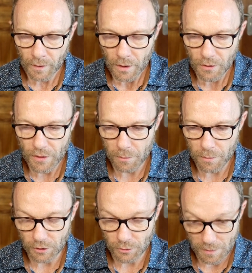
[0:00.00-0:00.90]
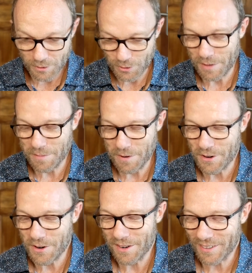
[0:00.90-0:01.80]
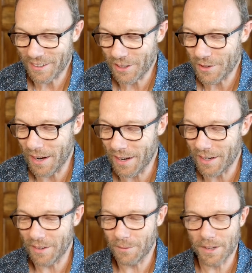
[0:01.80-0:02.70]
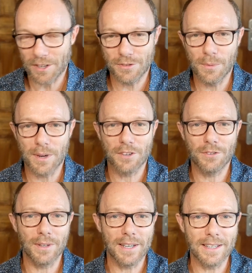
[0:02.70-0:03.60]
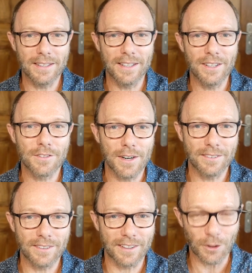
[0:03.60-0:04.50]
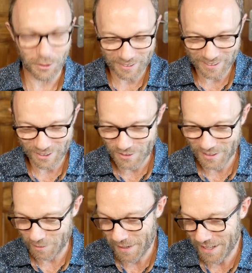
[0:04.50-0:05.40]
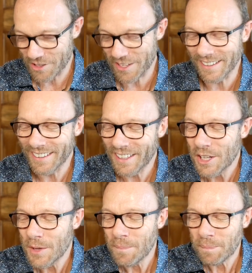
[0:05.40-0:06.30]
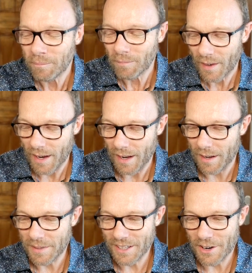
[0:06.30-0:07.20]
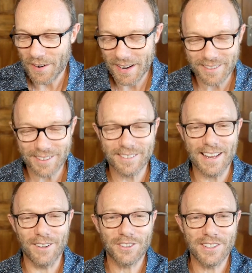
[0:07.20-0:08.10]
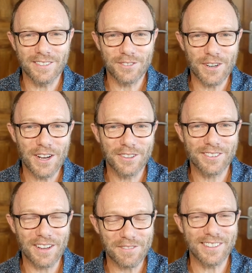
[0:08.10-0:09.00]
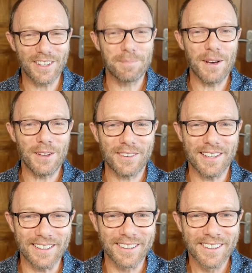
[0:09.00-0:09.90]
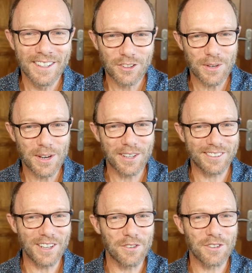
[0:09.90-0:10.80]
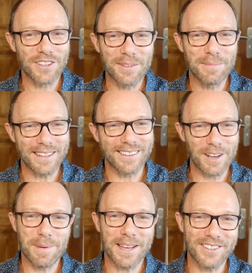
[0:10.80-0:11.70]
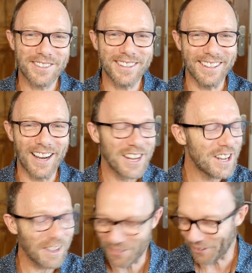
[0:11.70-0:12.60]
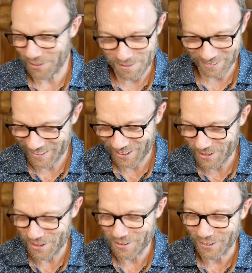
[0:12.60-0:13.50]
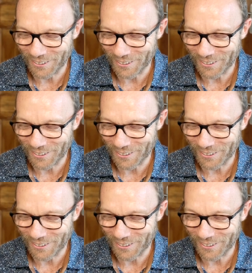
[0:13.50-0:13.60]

There was, when we were talking before, I was telling you, wonderful lady, Linda Rising, Dr. Linda Rising, PhD, in her 80s now. She, for her 70th birthday, to herself, she completed her PhD. I love this woman. She can do no wrong.